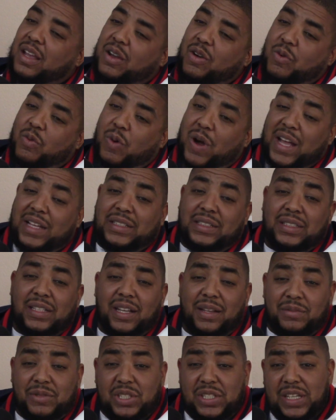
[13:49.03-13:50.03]
What's
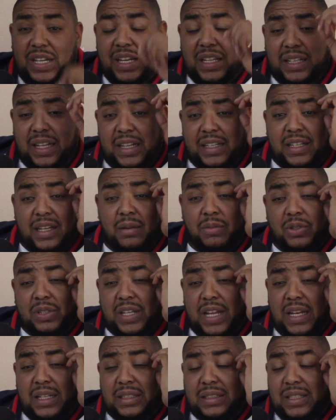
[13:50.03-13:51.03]
up, GLA
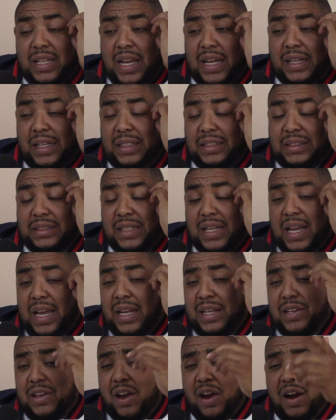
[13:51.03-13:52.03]
$$ East Side.
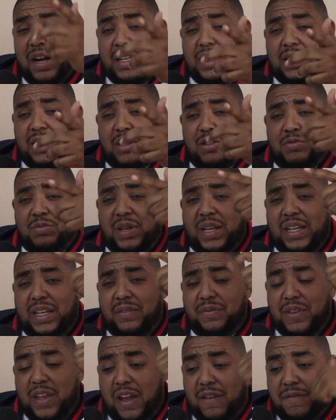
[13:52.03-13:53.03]
Y'all already know, man. If
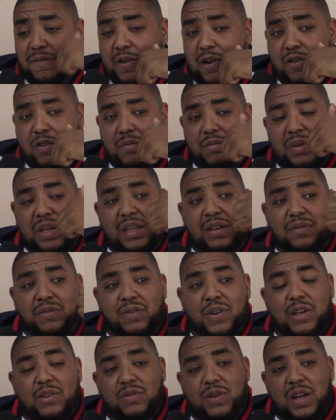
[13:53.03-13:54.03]
y'all fuck with me,
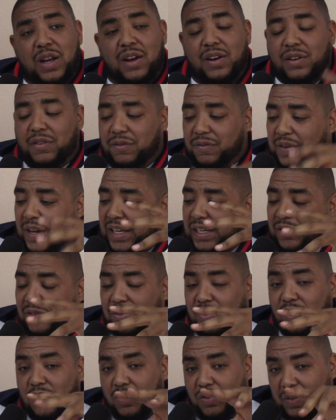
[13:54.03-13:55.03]
fuck with her. The Faded
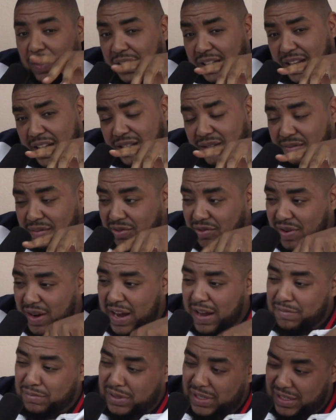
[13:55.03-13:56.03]
Truth. Hit that
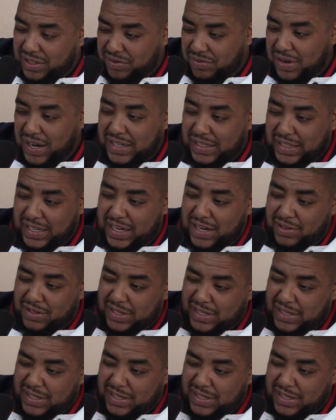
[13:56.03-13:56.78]
subscribe button. It's right there. Just